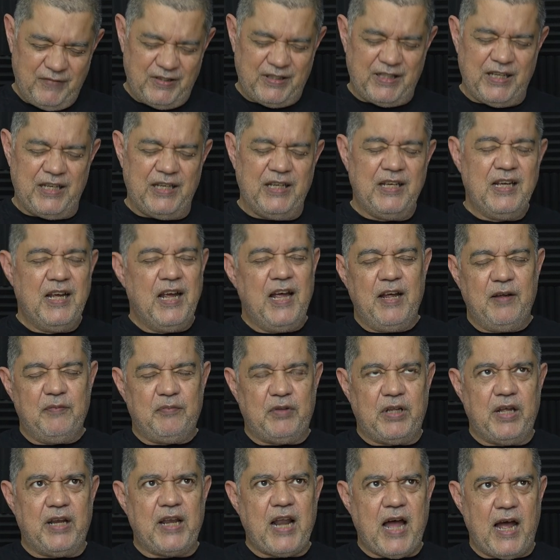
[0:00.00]
the
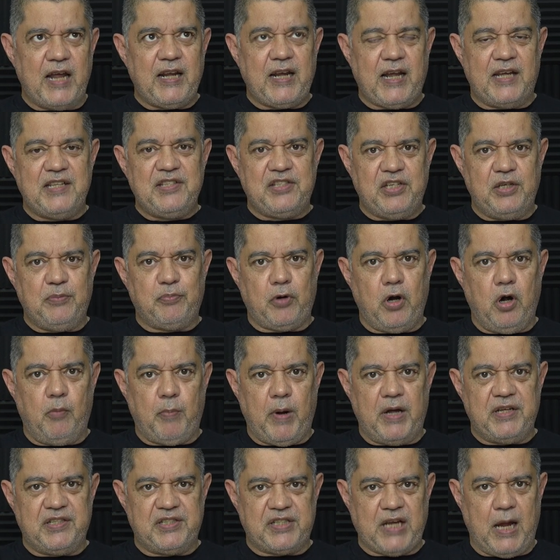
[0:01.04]
the nine ninety Pro
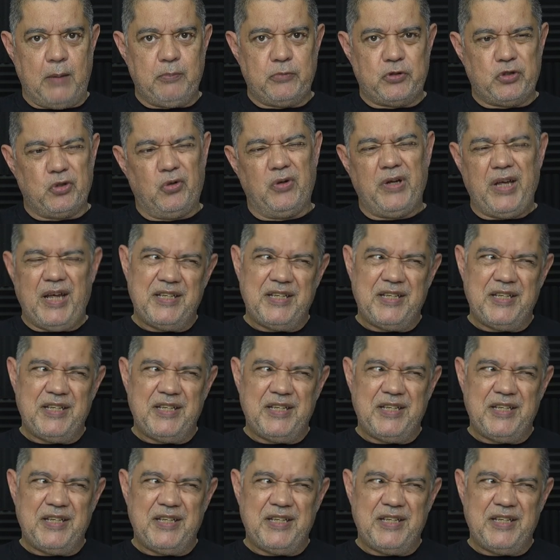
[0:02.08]
by Samsung